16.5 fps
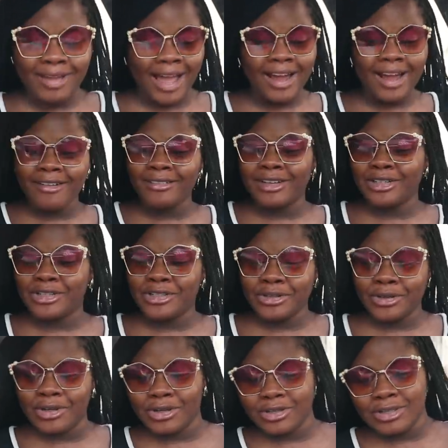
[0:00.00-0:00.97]
I can't really
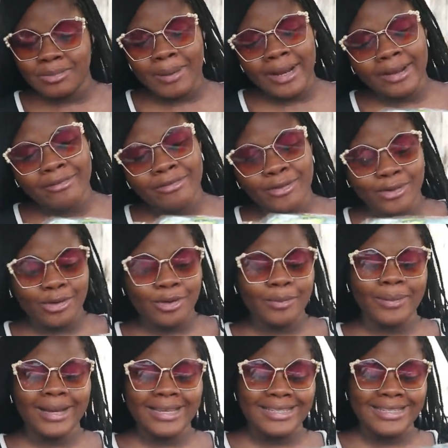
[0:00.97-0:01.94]
show because my phone
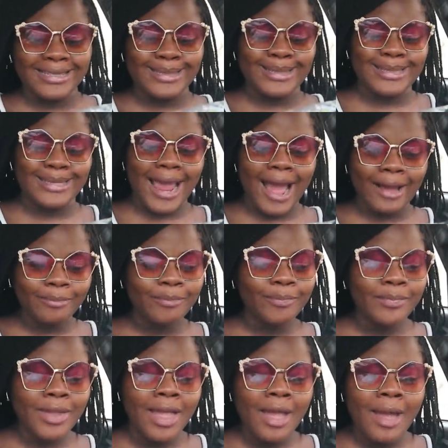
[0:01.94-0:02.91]
number is there.
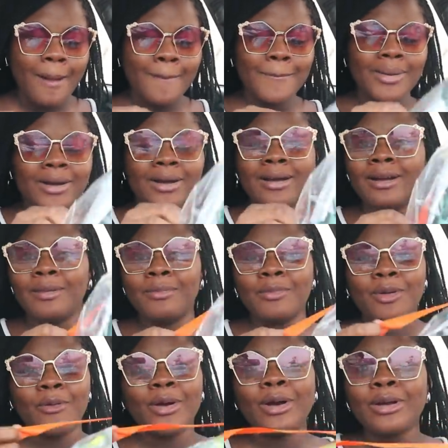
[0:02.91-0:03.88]
But
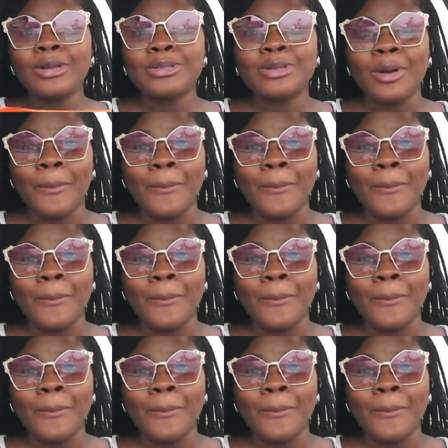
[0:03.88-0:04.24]
we're going to